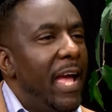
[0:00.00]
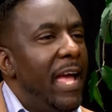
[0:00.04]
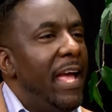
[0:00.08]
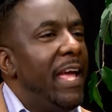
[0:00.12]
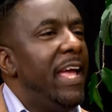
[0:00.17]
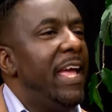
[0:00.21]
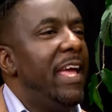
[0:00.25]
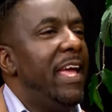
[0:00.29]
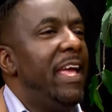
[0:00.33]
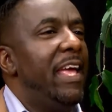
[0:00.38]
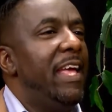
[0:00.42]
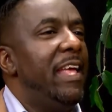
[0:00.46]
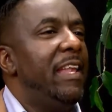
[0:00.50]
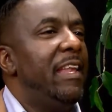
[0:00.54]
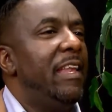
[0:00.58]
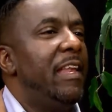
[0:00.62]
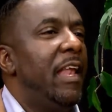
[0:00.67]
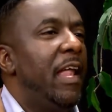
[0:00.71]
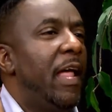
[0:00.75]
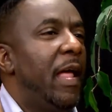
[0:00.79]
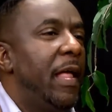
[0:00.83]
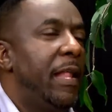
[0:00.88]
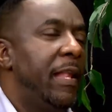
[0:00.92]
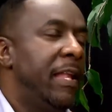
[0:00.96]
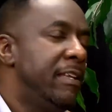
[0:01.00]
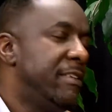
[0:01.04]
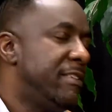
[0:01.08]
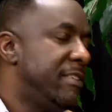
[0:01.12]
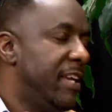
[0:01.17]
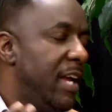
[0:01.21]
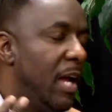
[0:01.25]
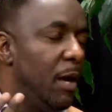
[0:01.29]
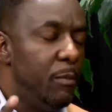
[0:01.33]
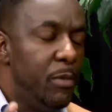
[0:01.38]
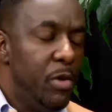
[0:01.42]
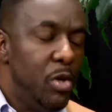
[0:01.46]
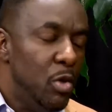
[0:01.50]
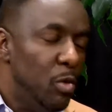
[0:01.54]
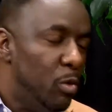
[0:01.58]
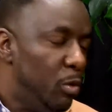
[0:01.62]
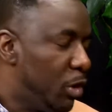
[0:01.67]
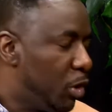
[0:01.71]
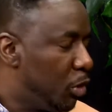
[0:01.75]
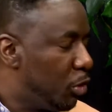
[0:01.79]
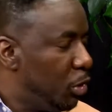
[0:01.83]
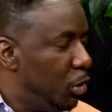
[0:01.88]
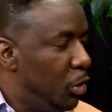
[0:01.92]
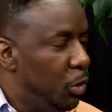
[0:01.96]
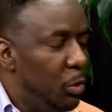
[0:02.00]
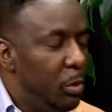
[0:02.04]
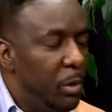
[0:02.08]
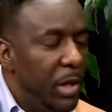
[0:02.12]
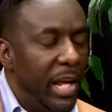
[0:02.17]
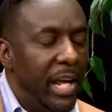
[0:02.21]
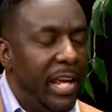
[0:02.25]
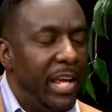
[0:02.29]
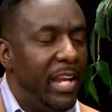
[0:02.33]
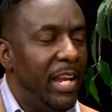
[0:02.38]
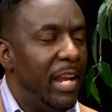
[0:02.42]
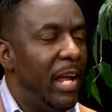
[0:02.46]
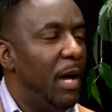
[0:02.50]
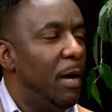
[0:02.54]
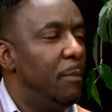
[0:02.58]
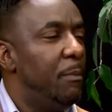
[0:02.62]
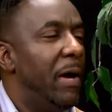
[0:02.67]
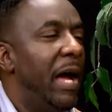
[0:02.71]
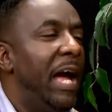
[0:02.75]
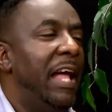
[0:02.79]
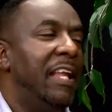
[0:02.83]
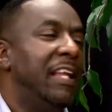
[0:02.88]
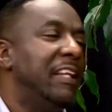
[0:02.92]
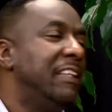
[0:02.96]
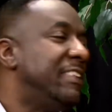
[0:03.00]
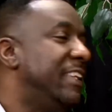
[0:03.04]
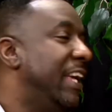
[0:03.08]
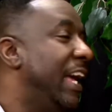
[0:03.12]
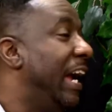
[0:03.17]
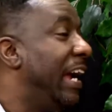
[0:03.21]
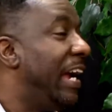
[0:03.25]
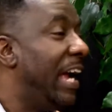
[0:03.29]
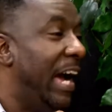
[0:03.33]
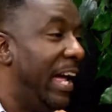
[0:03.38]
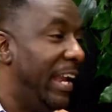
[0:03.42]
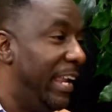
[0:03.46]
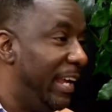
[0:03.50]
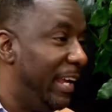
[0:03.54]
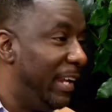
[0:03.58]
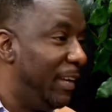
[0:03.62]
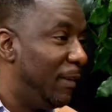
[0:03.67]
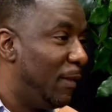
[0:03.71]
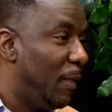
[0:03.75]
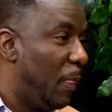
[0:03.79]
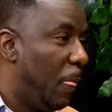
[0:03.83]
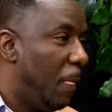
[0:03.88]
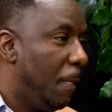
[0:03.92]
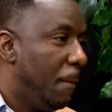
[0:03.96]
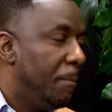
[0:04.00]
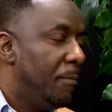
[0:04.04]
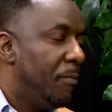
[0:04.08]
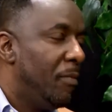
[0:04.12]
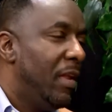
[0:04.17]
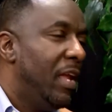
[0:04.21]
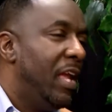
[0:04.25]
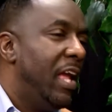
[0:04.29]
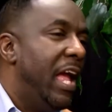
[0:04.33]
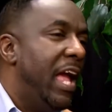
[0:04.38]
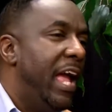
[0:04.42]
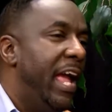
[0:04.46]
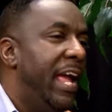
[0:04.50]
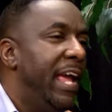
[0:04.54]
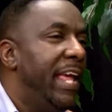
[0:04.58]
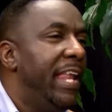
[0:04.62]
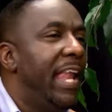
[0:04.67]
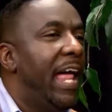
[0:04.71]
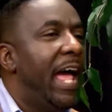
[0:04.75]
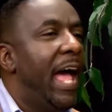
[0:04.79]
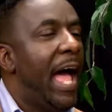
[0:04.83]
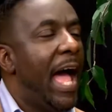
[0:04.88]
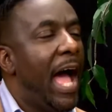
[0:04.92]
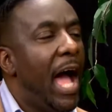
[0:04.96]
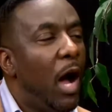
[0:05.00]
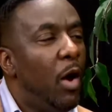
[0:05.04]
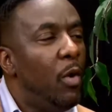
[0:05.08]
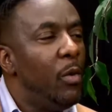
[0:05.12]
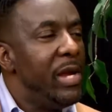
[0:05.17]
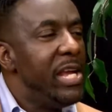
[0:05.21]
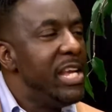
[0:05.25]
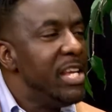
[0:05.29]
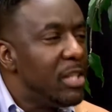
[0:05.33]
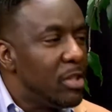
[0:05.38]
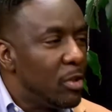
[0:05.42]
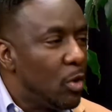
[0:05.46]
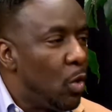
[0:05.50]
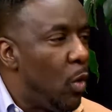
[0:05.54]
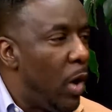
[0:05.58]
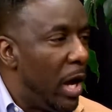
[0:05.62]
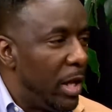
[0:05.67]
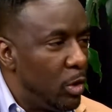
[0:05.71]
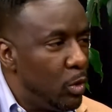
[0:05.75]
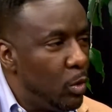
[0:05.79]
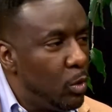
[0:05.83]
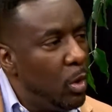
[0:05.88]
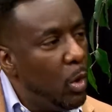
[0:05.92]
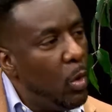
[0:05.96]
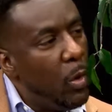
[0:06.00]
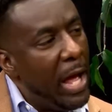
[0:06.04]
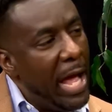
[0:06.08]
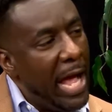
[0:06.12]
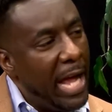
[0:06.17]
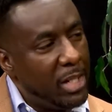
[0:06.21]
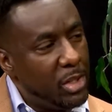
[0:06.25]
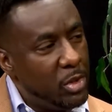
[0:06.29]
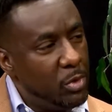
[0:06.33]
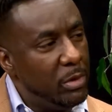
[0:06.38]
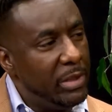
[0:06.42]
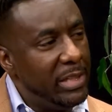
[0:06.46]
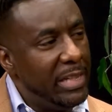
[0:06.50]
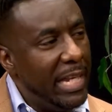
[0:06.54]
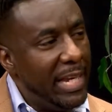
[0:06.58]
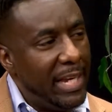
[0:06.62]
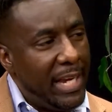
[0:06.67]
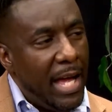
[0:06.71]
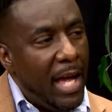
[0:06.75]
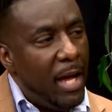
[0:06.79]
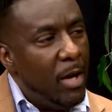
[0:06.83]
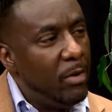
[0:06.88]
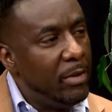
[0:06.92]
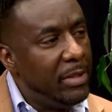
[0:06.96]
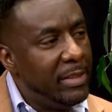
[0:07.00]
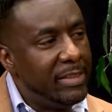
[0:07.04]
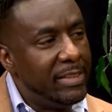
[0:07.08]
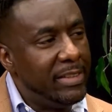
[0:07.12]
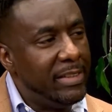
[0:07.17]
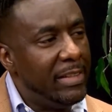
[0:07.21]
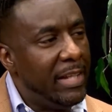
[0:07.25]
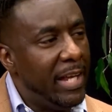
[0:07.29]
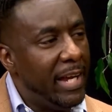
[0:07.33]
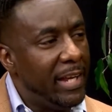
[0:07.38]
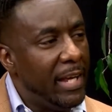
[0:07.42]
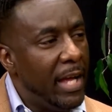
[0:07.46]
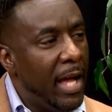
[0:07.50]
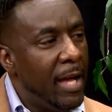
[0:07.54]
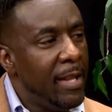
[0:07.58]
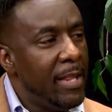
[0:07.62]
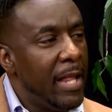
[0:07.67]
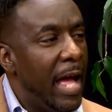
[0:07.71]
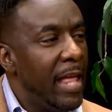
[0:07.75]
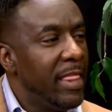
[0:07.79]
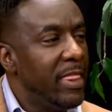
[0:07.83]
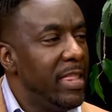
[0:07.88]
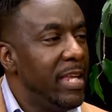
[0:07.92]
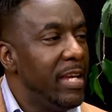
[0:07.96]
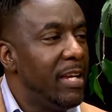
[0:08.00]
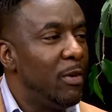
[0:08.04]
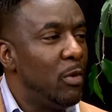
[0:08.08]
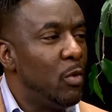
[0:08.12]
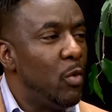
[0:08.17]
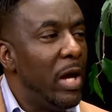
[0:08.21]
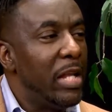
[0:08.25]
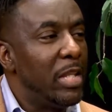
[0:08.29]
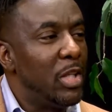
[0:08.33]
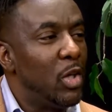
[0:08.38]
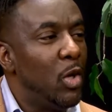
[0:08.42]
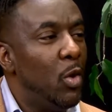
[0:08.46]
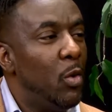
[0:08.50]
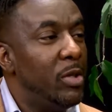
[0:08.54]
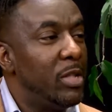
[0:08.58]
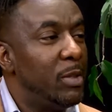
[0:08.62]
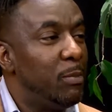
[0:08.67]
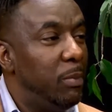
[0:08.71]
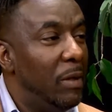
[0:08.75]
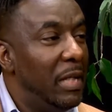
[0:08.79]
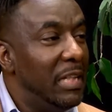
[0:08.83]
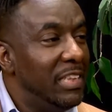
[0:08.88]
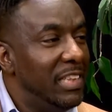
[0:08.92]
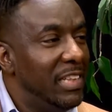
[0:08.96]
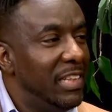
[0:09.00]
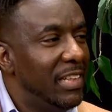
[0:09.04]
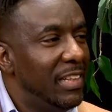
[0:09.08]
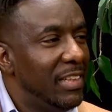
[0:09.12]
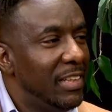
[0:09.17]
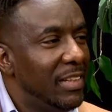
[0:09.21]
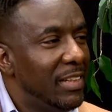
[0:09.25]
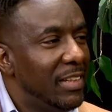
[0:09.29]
And let's say I'm a new recruit, and let's say I got in. And how is Quantico actually? Like, how is it like? I think of Quantico as pledging.